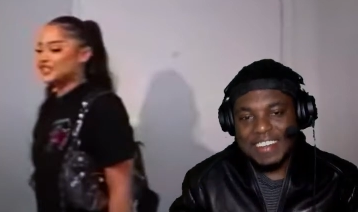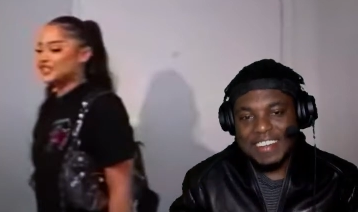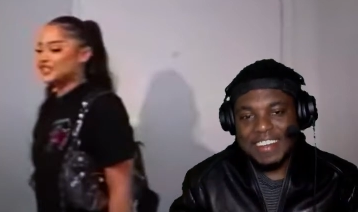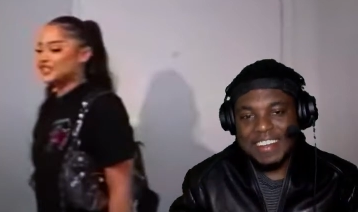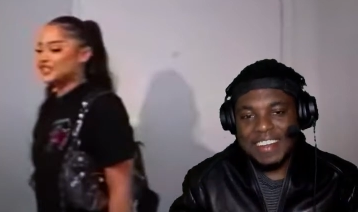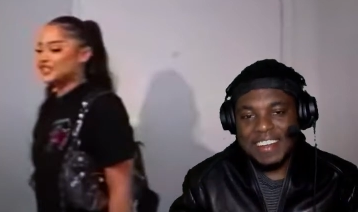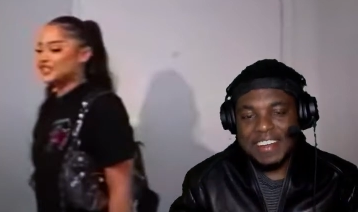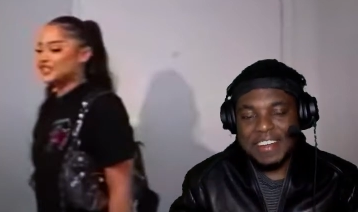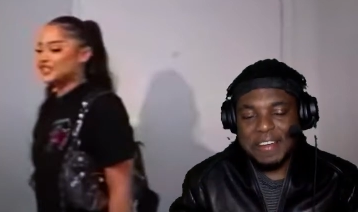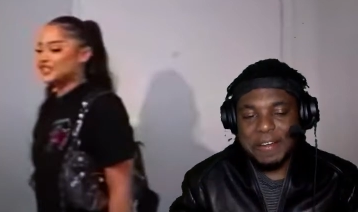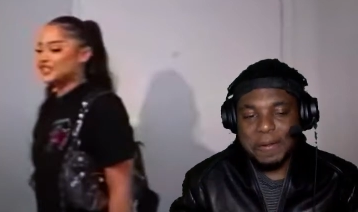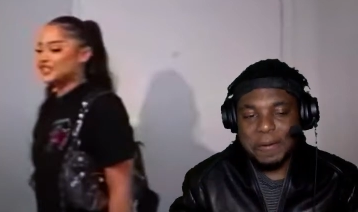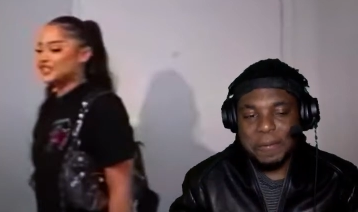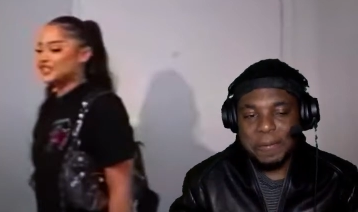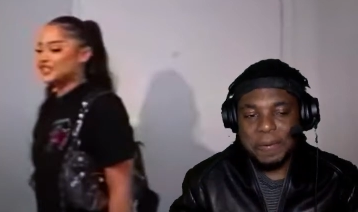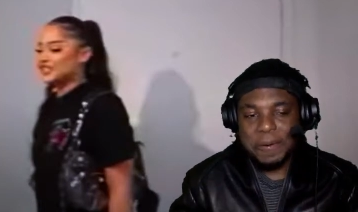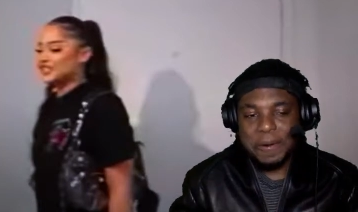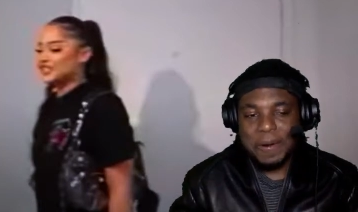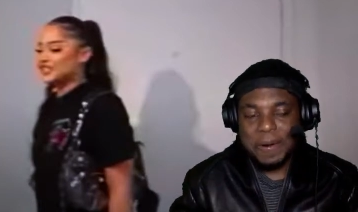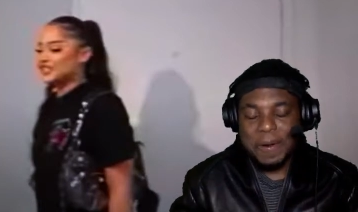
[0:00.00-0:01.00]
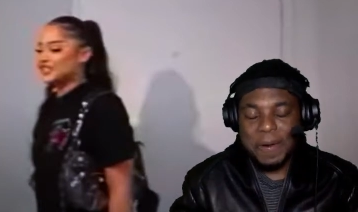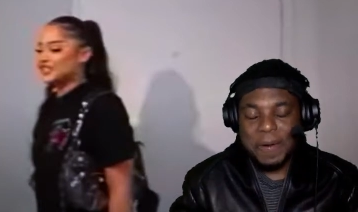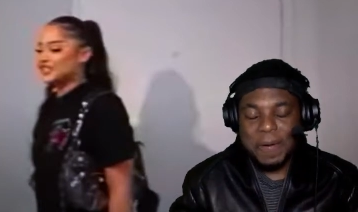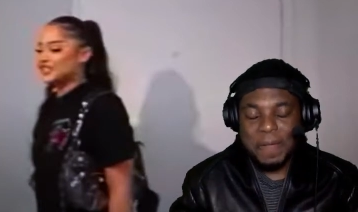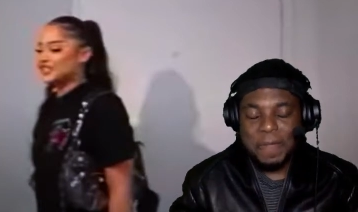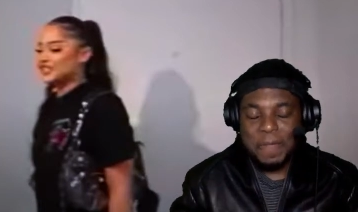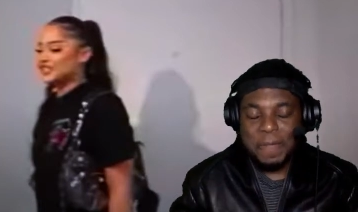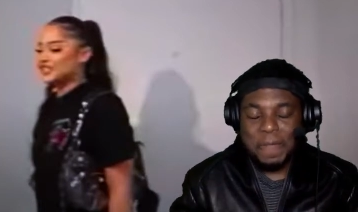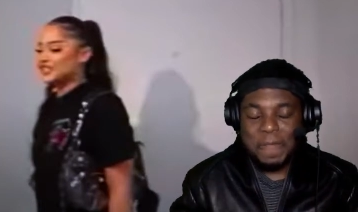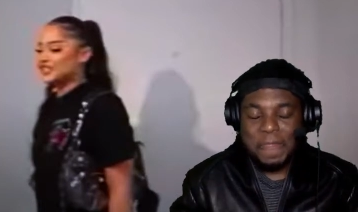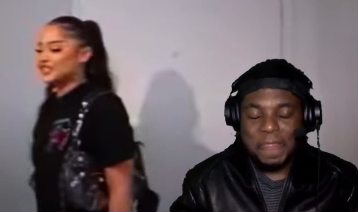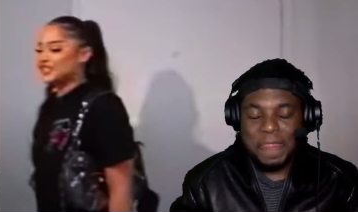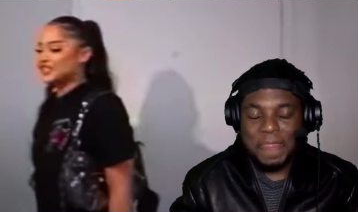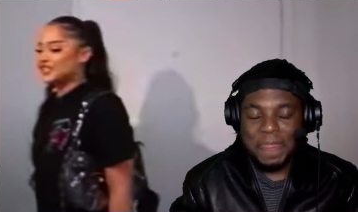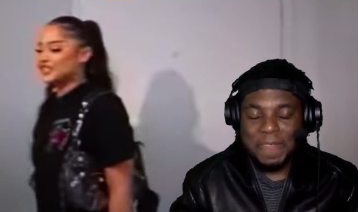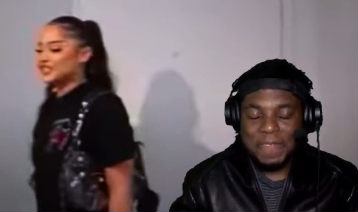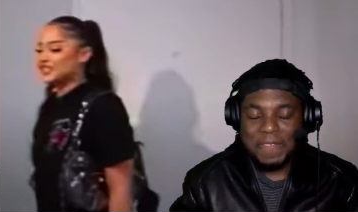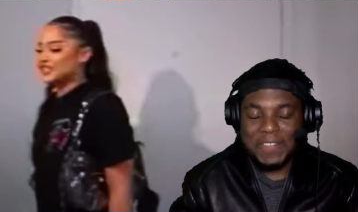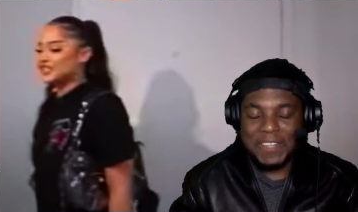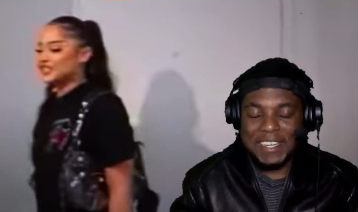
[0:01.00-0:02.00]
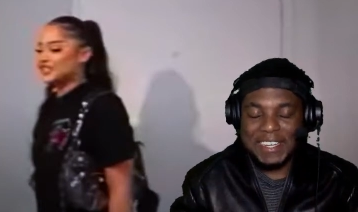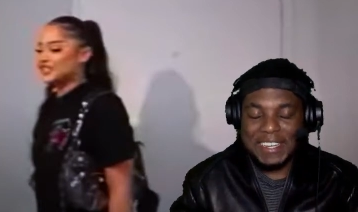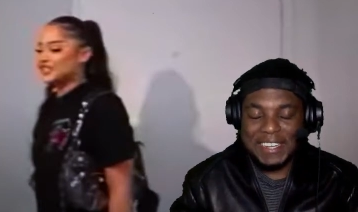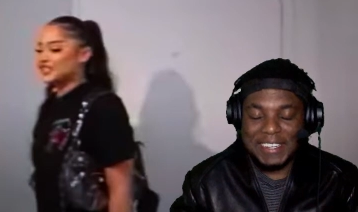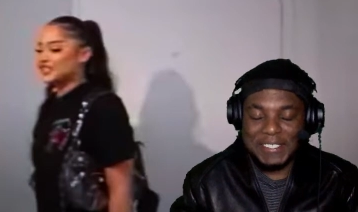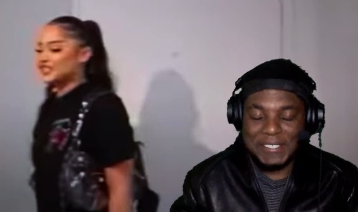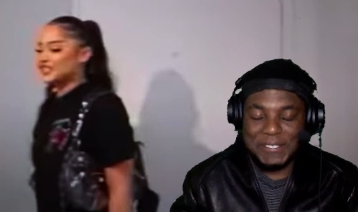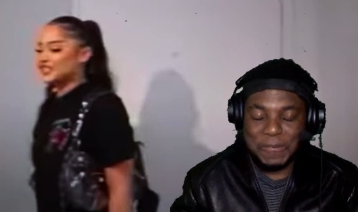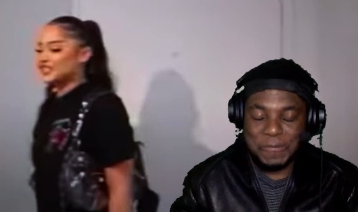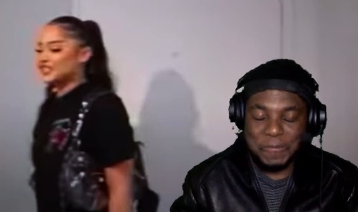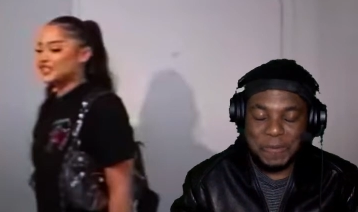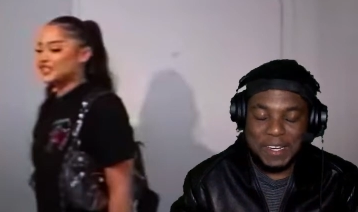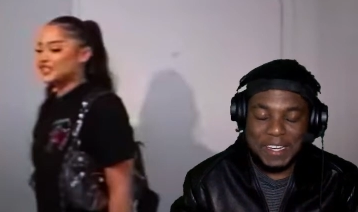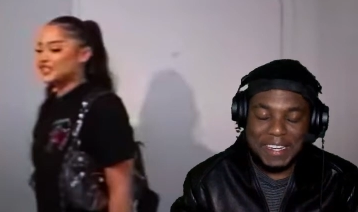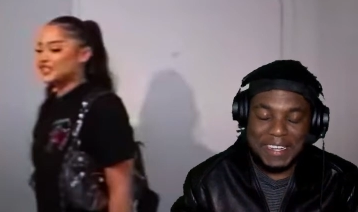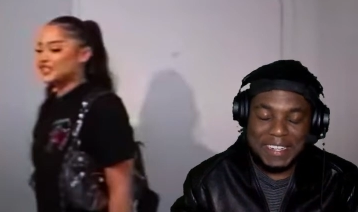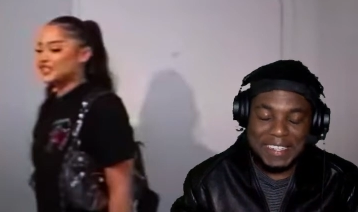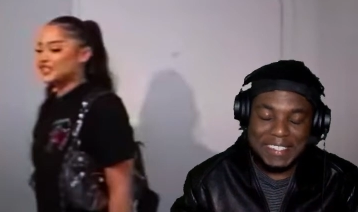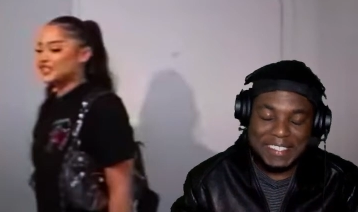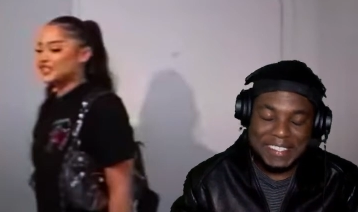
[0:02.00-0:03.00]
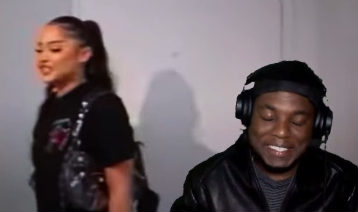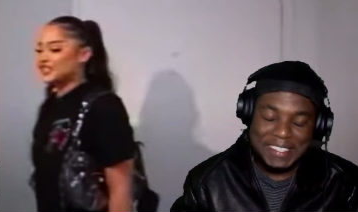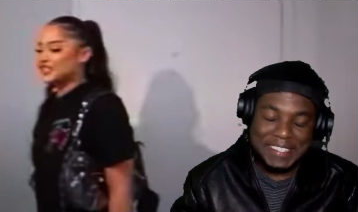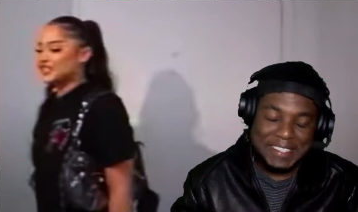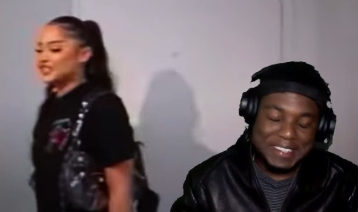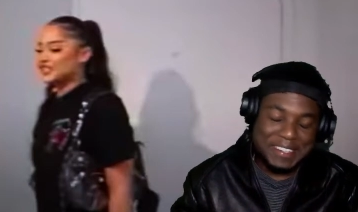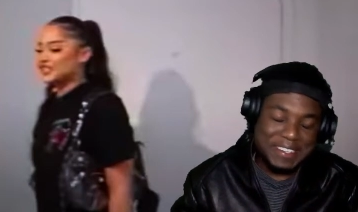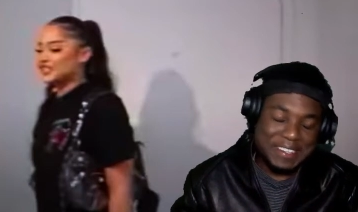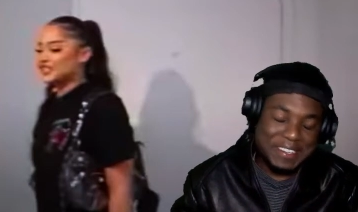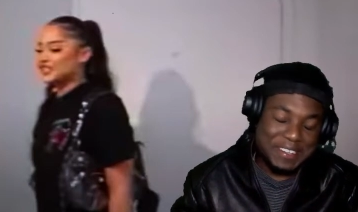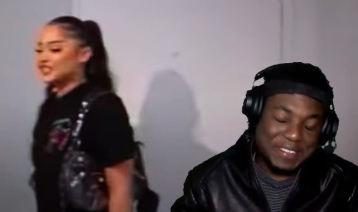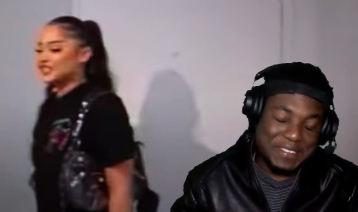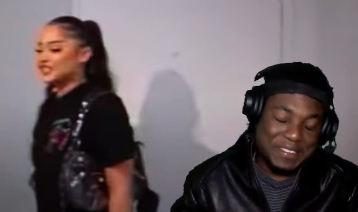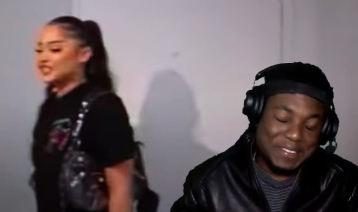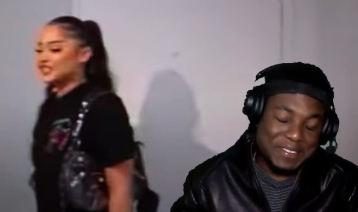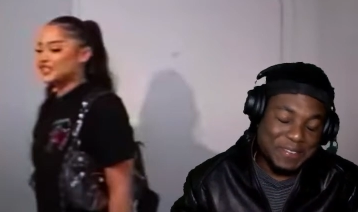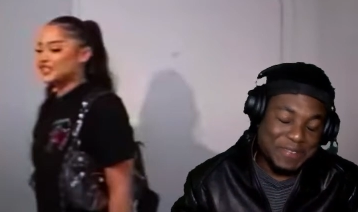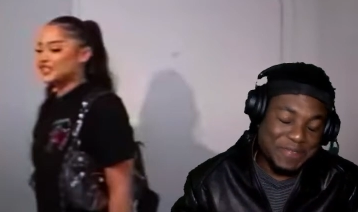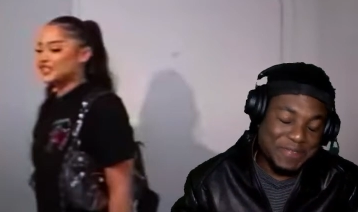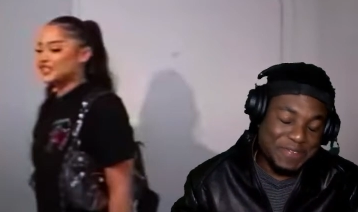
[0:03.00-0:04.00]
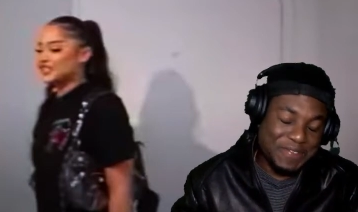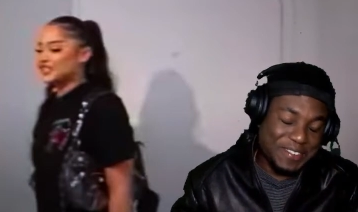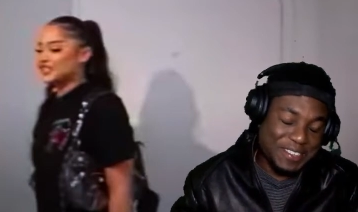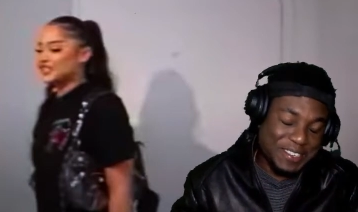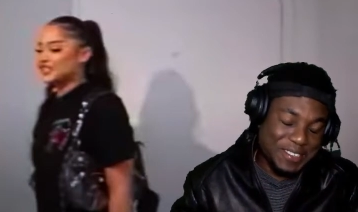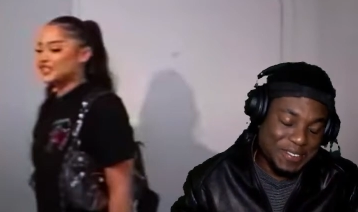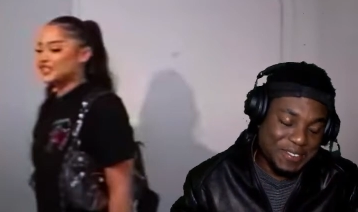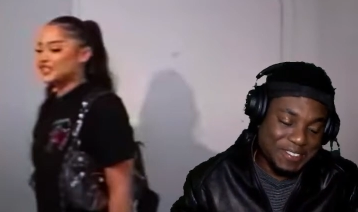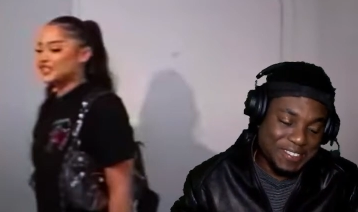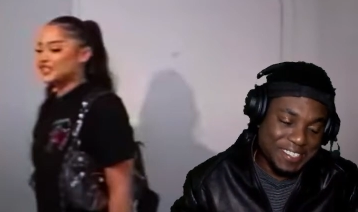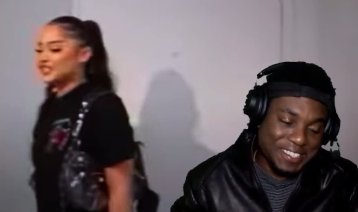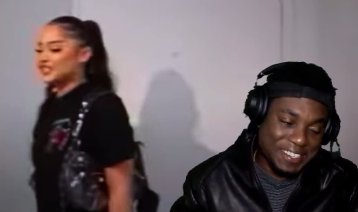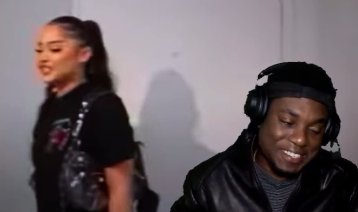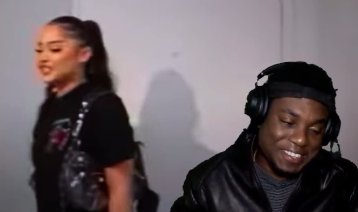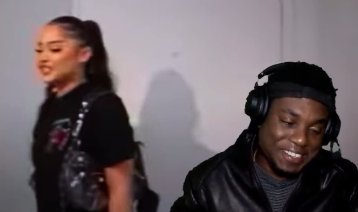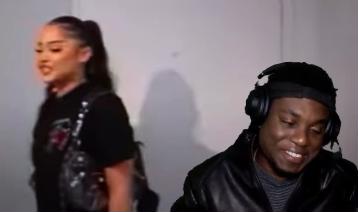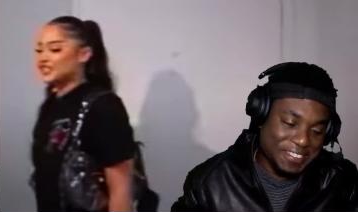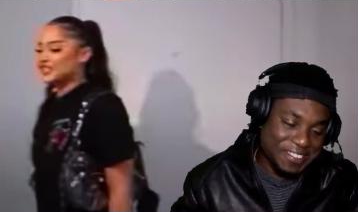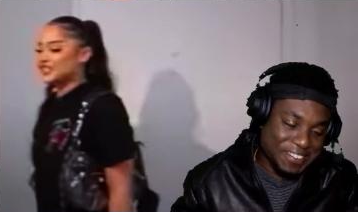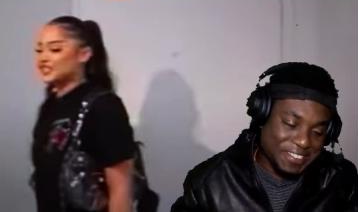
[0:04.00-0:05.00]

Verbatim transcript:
Speaker 1: Hey, bro. This man sitting on the floor, dog.